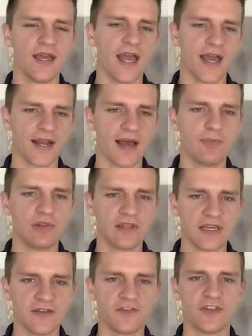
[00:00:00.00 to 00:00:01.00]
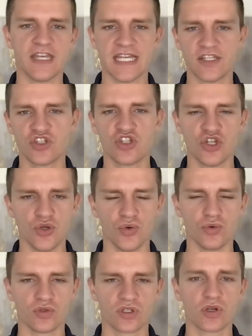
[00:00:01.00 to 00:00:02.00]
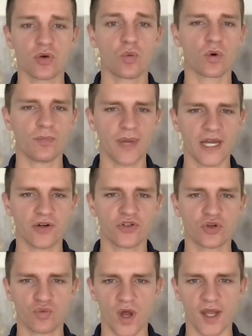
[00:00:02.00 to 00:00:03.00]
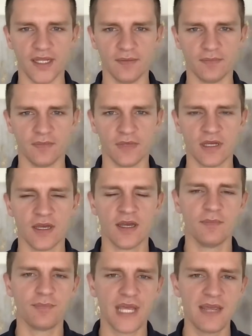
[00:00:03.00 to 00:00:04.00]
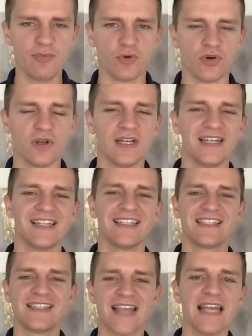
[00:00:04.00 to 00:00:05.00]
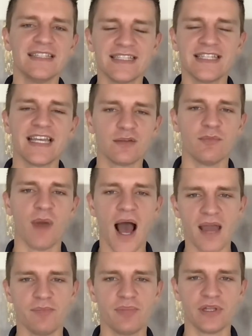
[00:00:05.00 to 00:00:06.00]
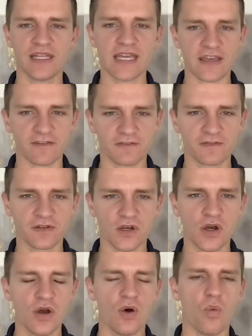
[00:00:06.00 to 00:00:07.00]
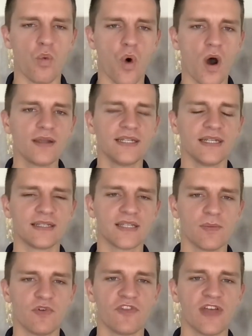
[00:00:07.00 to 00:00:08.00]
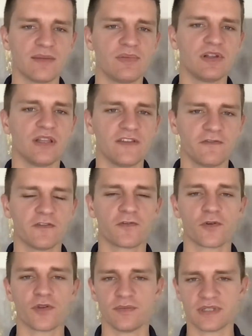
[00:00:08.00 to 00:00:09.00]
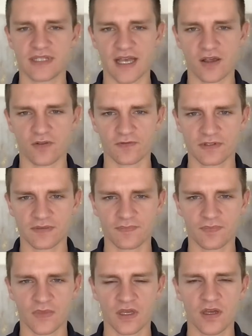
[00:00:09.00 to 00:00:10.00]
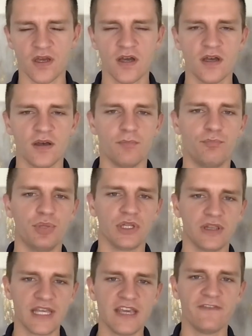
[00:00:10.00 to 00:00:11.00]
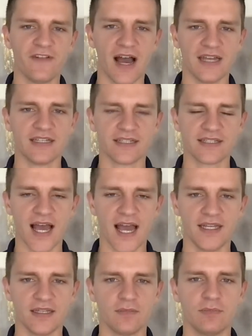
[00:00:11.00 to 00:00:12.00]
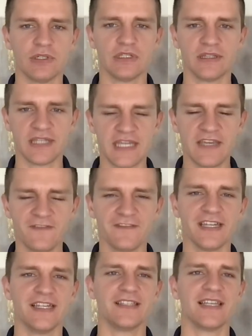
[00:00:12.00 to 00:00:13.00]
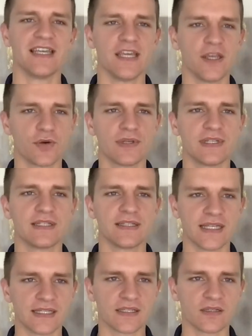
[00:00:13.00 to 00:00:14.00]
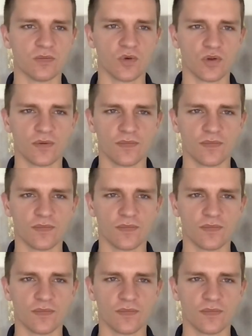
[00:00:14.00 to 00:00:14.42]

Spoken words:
And I believed these shoes were better to run in. People, sensing my belief, wanted some of that belief for themselves. Belief, I decided, belief is irresistible.